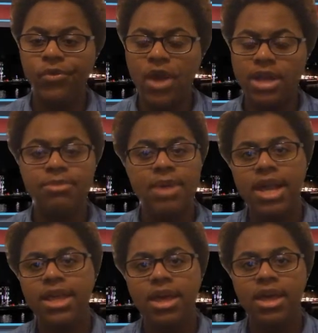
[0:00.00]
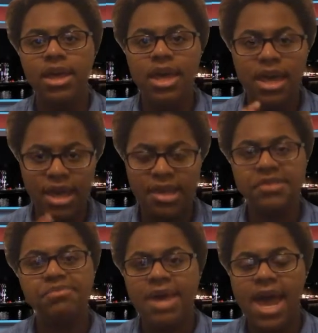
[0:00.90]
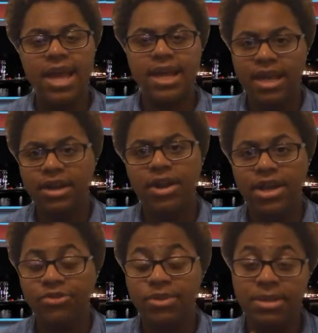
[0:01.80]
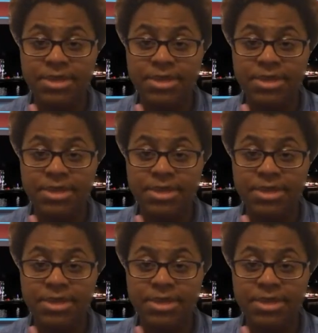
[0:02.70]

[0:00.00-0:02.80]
Sonic Mania is back in our history.